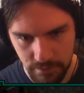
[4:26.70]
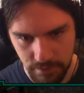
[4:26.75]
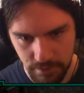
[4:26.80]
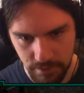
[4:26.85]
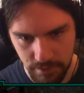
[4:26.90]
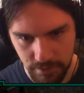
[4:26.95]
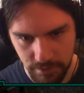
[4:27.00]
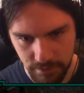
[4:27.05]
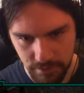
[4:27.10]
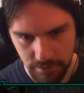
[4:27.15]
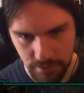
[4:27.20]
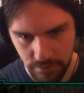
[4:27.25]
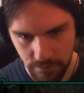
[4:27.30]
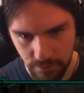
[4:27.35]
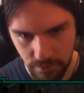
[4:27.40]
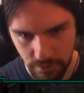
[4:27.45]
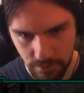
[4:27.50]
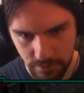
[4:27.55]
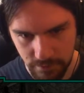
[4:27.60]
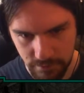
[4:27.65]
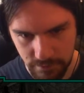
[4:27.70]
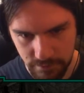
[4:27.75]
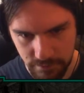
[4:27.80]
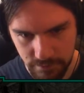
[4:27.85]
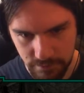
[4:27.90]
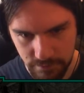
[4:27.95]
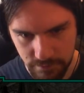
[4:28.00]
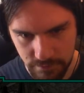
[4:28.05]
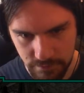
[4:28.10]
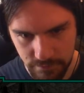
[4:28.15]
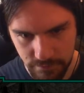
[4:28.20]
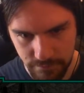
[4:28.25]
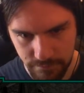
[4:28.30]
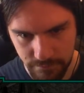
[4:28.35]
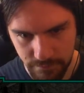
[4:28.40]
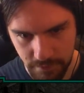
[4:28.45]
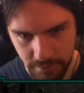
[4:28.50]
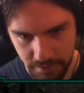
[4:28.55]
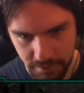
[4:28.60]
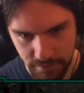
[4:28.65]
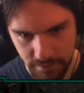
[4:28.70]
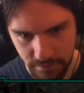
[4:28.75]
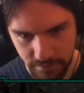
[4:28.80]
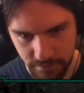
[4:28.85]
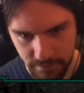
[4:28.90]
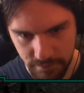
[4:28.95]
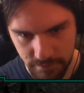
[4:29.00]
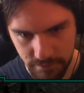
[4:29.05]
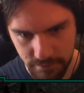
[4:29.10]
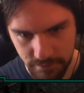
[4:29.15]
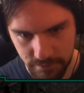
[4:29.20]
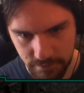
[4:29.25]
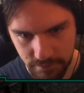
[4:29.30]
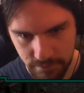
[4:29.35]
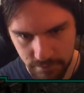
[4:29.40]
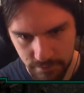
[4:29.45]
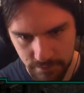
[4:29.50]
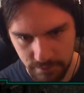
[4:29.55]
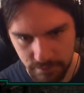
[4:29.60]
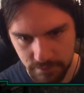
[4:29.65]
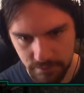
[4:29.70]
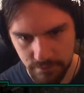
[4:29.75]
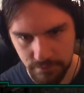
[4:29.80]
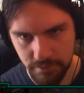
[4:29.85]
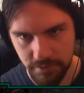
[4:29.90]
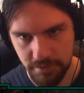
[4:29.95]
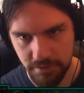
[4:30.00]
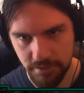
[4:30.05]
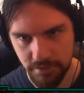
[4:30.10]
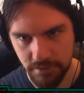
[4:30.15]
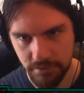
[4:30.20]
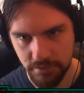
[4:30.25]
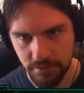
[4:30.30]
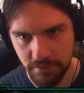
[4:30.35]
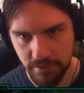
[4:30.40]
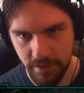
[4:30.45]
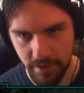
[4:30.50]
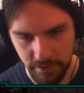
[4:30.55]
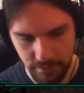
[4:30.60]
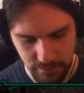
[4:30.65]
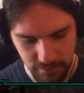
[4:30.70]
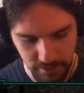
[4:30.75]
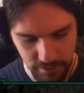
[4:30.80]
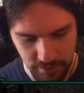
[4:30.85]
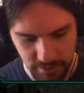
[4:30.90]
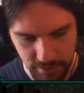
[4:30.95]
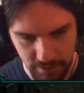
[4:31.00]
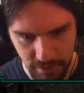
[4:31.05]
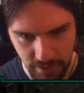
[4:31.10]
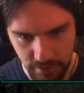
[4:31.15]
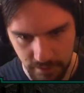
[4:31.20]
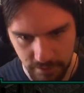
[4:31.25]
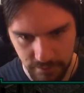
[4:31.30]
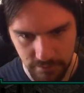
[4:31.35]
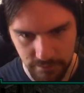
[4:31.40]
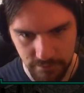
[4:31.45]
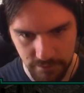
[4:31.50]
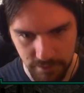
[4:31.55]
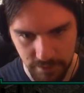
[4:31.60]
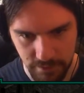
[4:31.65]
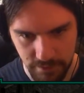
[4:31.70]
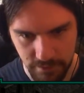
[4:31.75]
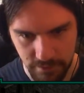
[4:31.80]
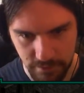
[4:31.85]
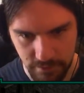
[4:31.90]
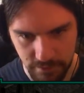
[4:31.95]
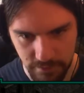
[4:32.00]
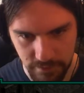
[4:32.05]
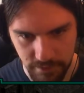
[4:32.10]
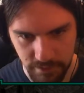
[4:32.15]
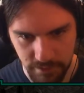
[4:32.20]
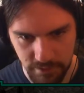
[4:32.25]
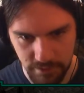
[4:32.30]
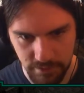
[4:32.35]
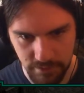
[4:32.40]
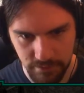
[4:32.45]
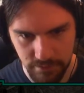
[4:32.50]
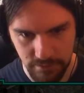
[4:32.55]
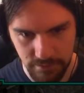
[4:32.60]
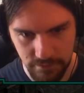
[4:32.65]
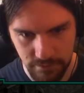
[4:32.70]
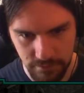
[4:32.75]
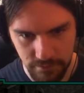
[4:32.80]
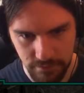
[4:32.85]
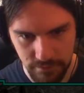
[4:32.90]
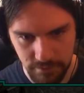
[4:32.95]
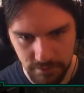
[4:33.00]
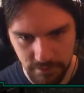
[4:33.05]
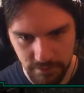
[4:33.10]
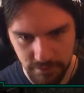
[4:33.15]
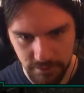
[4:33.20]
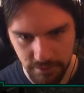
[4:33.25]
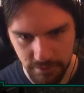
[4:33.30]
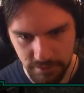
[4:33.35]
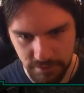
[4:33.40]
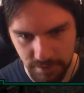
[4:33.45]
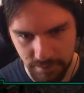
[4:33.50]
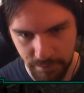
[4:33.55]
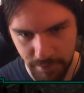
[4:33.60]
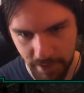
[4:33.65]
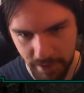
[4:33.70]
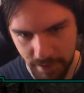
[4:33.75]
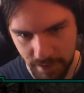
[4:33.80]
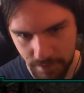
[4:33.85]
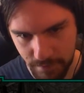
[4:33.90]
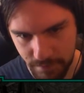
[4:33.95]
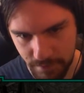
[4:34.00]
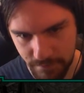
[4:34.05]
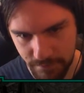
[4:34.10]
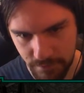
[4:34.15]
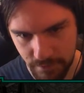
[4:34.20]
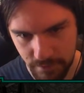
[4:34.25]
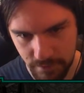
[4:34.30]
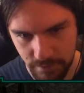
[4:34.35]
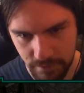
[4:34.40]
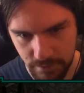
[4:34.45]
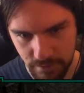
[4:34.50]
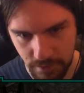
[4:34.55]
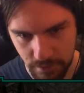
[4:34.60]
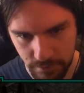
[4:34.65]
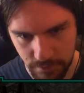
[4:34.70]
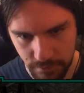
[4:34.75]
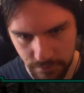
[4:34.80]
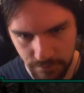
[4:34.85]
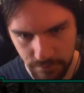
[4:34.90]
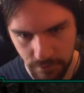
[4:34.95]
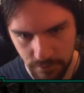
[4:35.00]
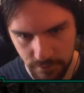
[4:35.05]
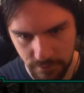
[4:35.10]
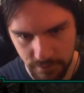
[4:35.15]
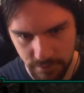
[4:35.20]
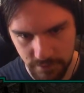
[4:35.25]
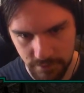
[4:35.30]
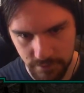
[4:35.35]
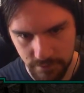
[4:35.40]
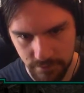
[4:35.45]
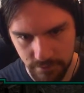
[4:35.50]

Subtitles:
the wrong version of it, which you can't really tell when you're doing it. So it's a backup. If you go to forward,